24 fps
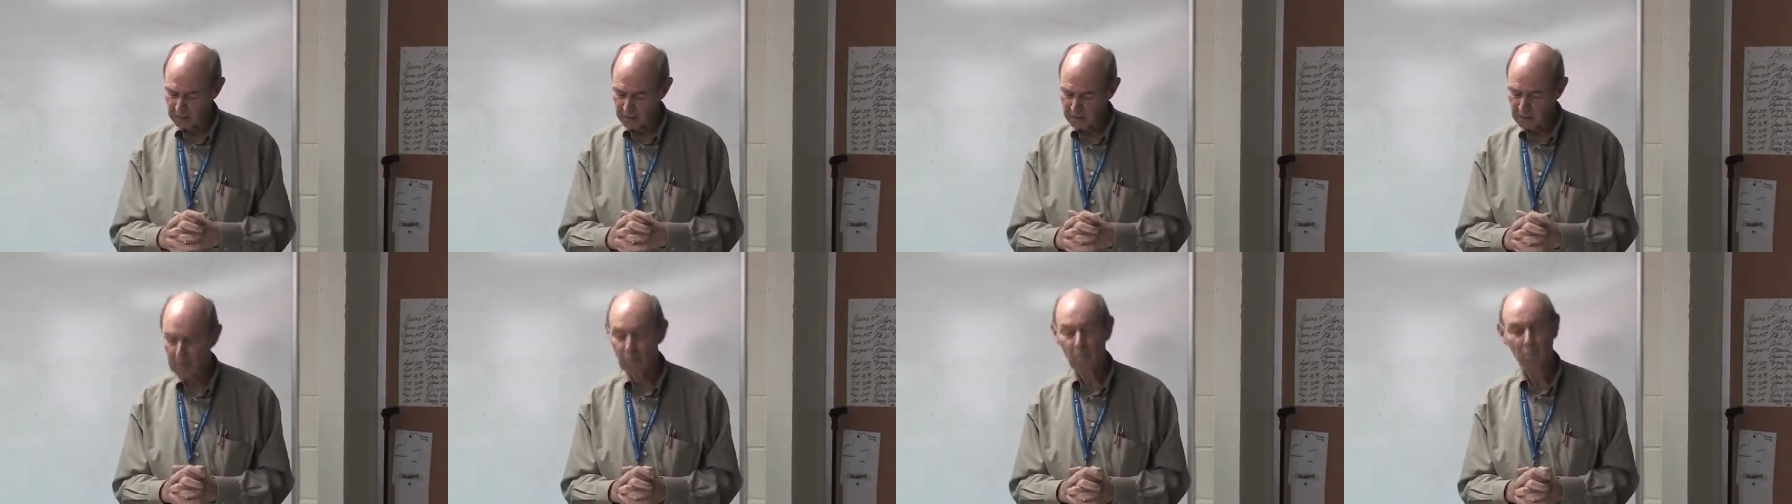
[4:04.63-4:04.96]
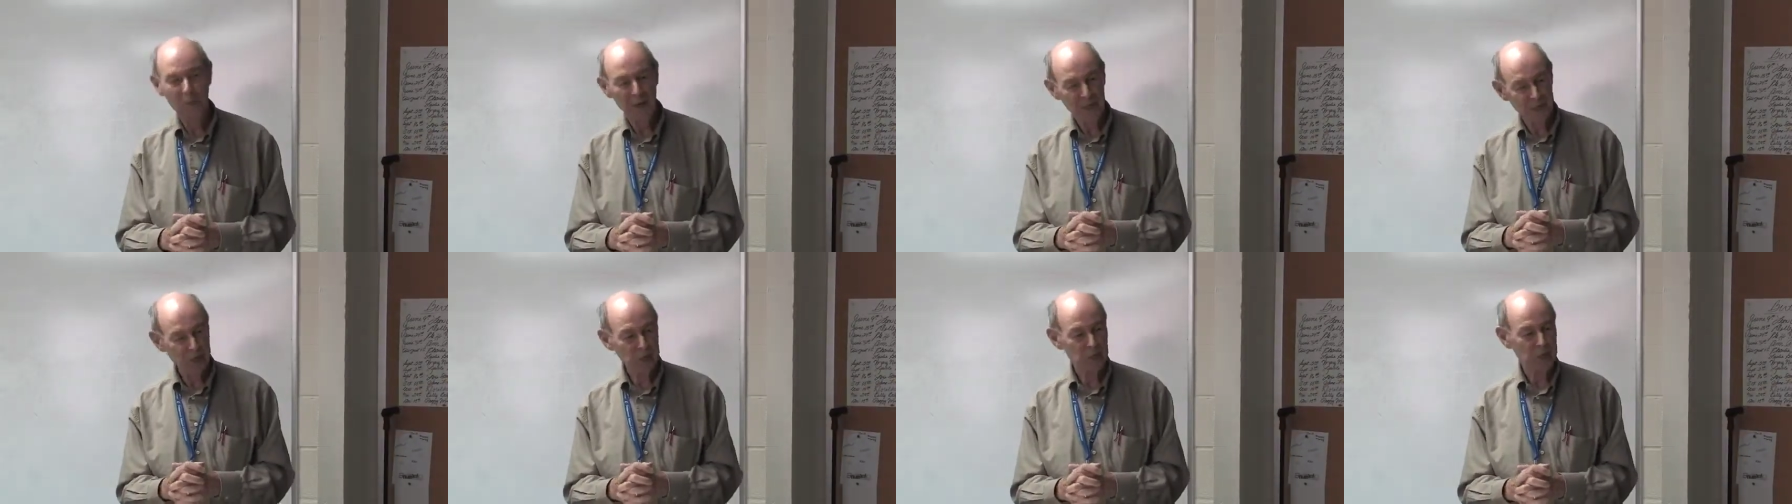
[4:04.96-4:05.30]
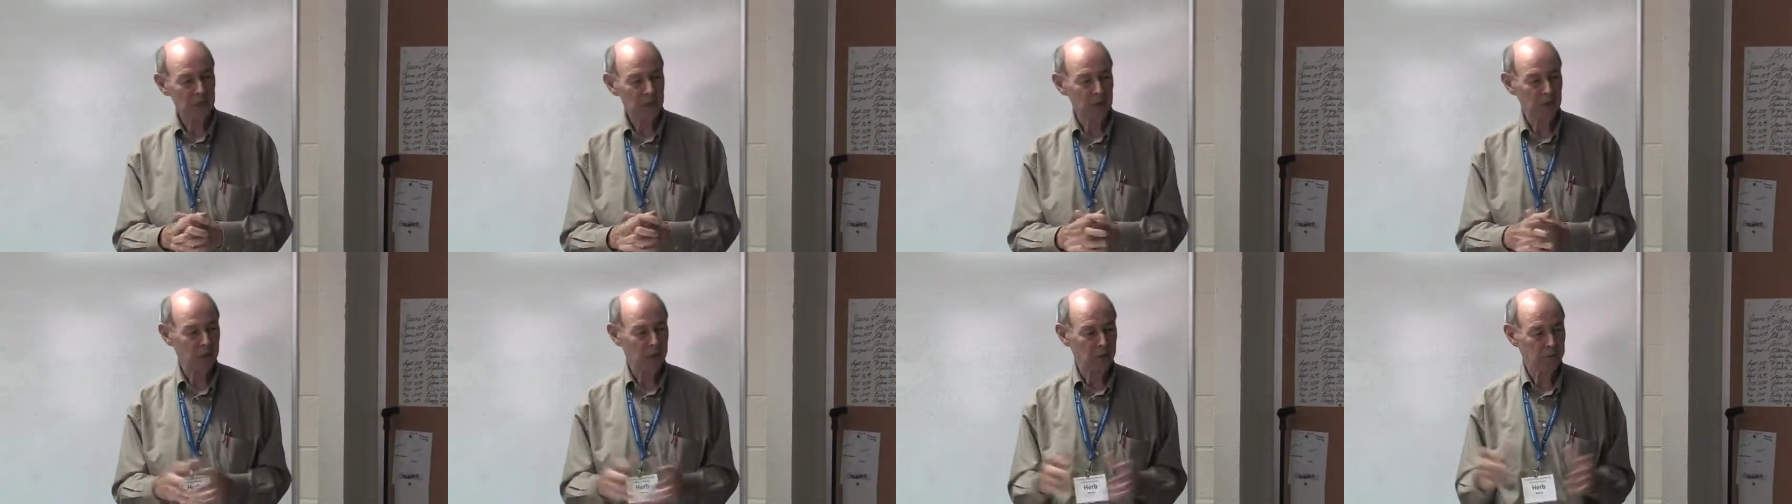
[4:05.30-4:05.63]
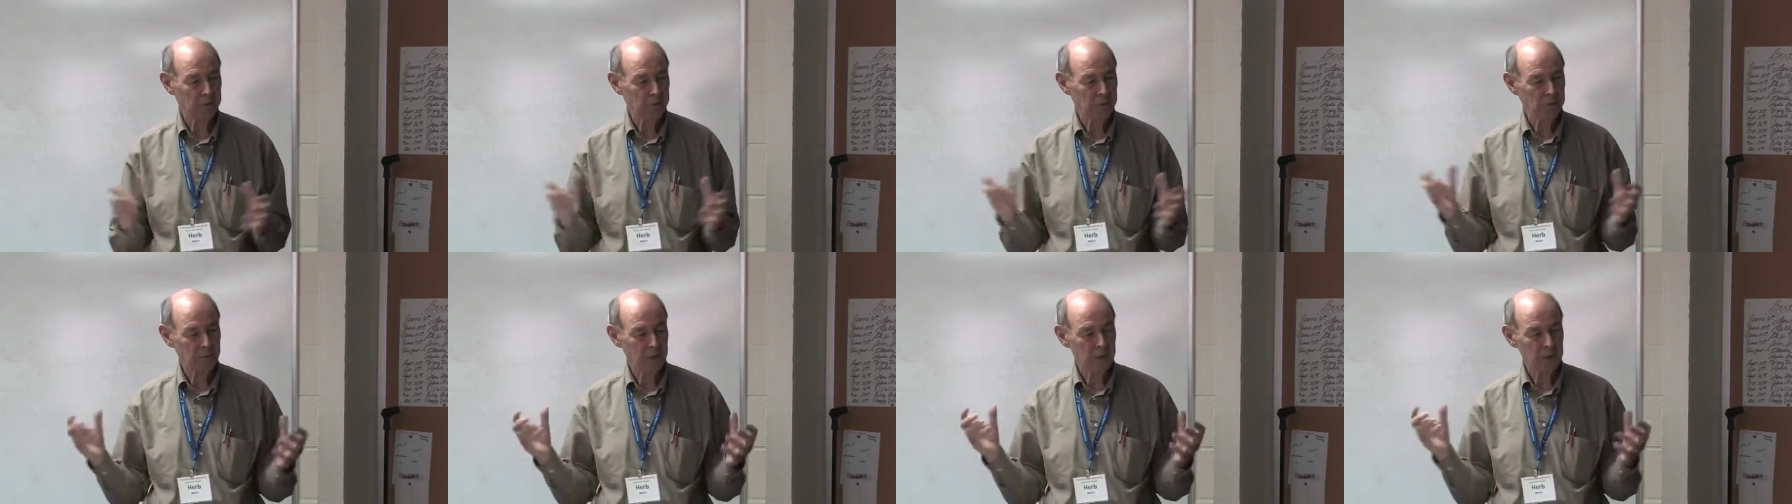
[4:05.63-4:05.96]
But Wesley held
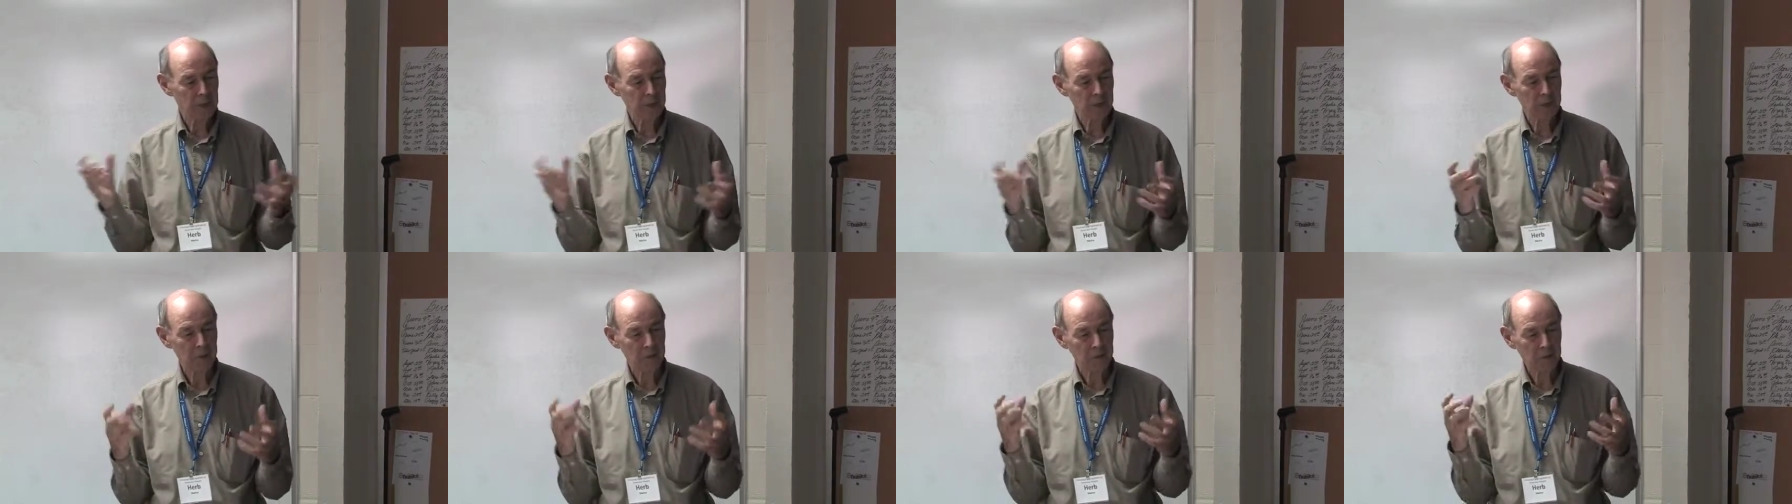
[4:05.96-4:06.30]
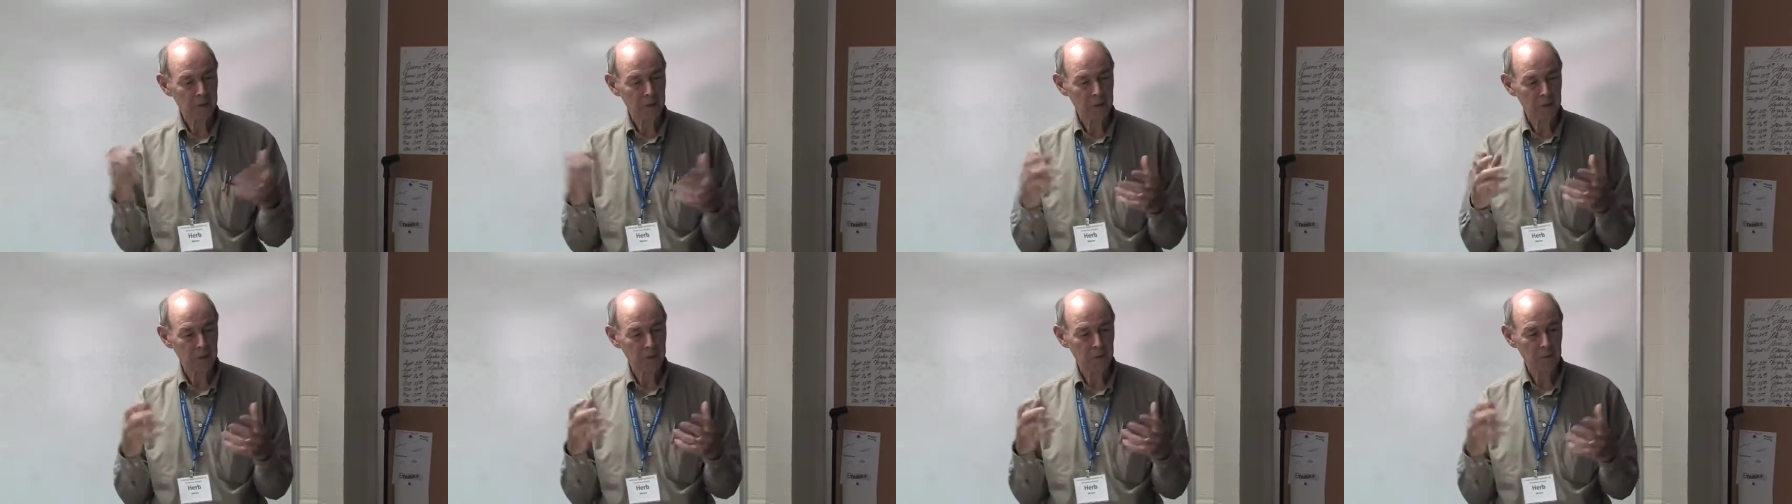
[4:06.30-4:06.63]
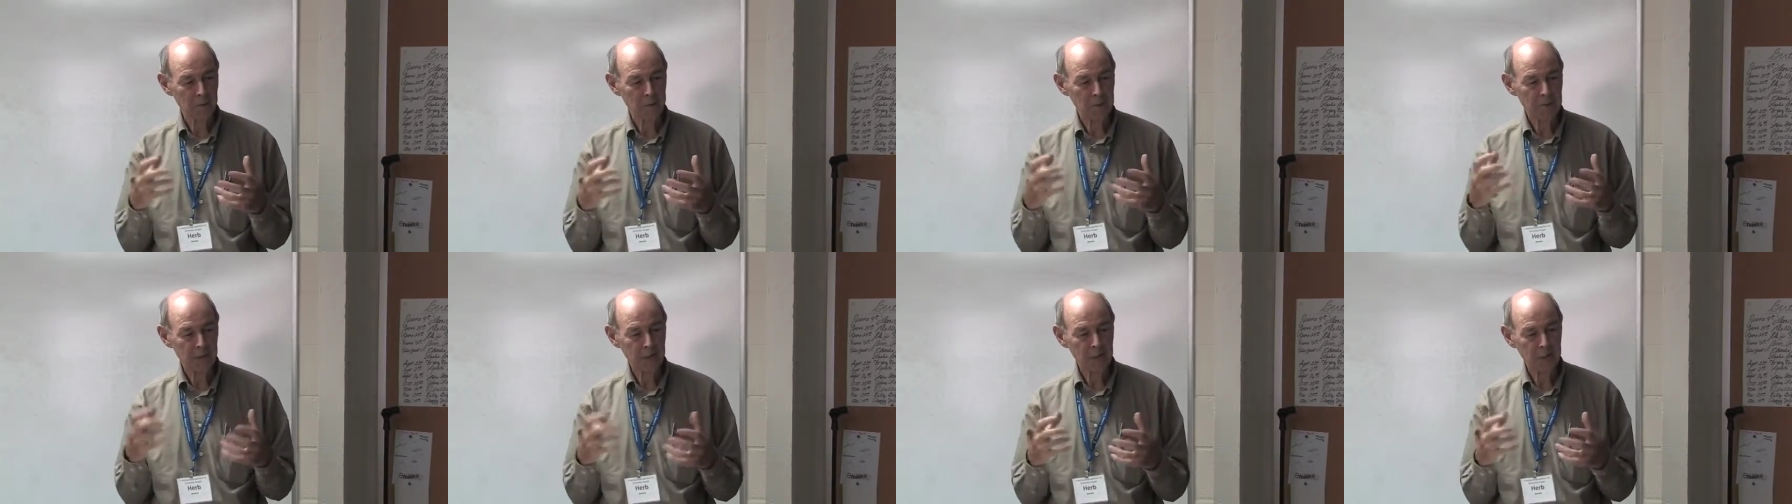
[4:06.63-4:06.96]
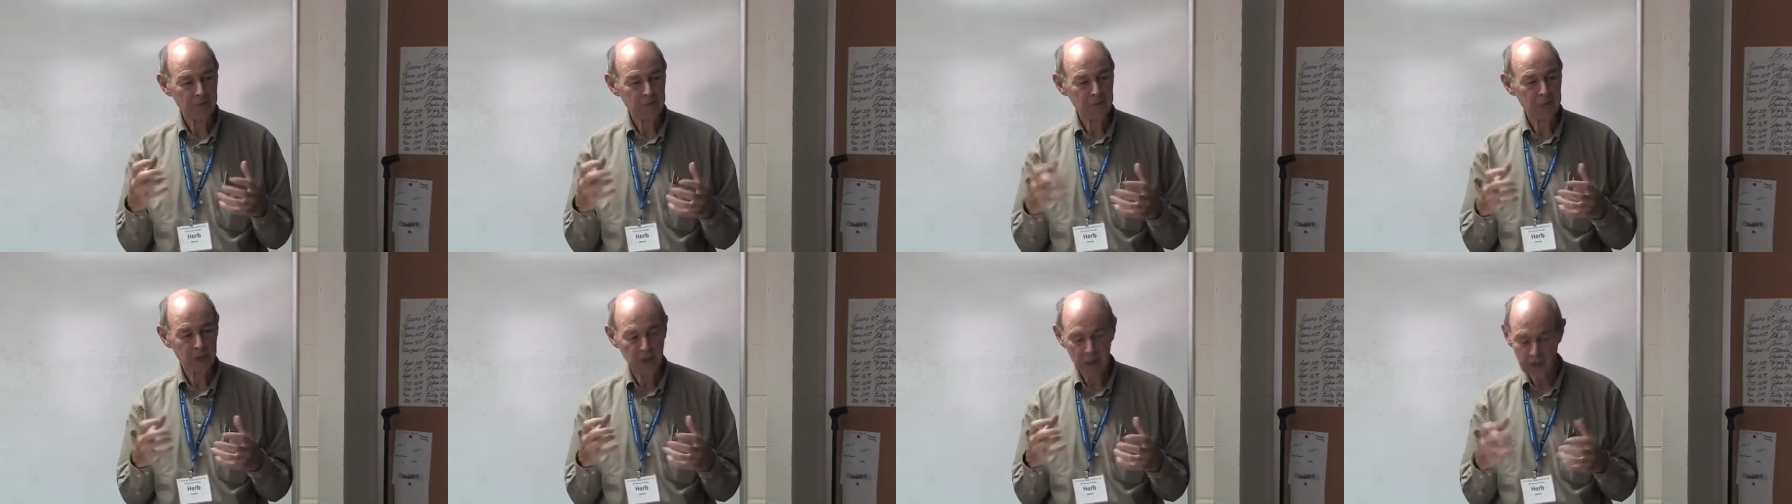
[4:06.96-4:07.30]
them together in a
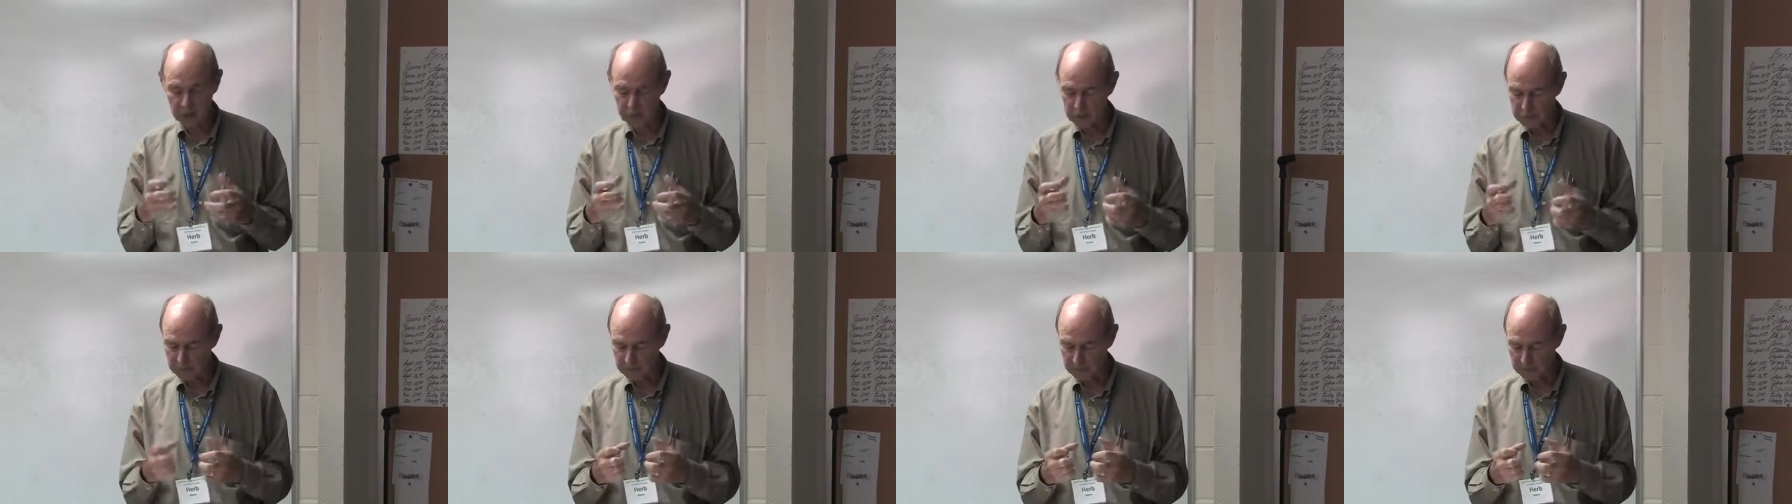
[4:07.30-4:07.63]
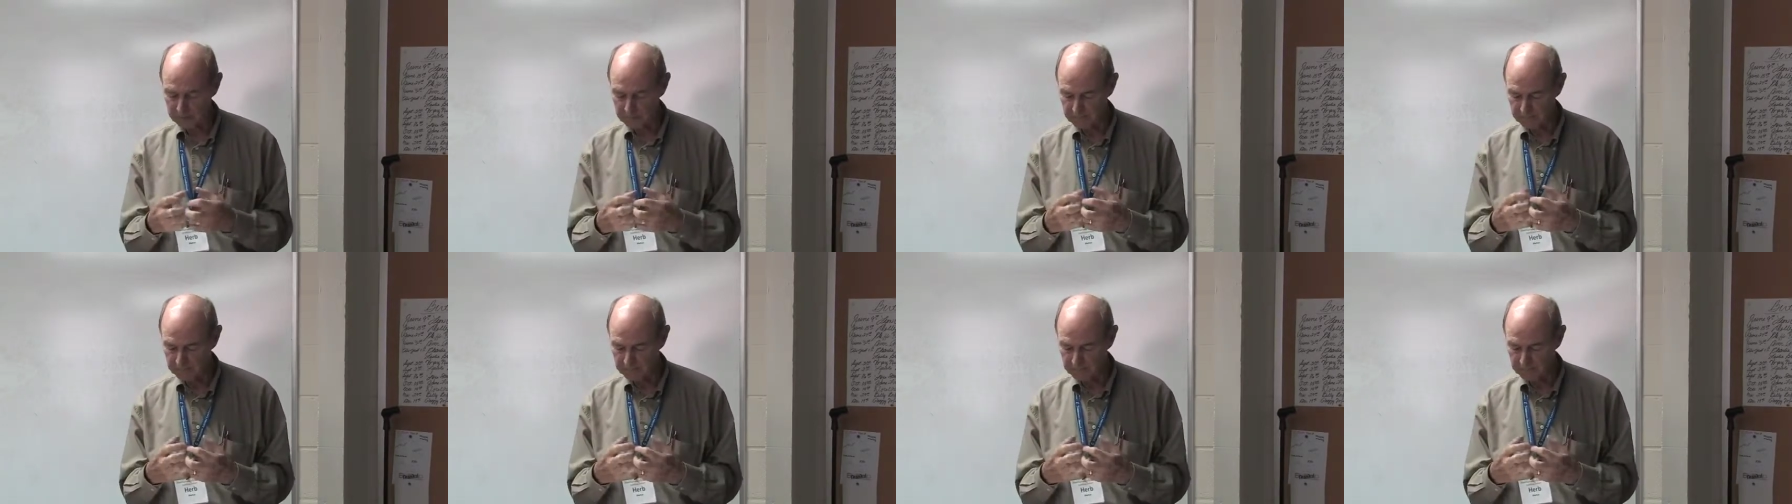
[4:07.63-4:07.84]
creative tension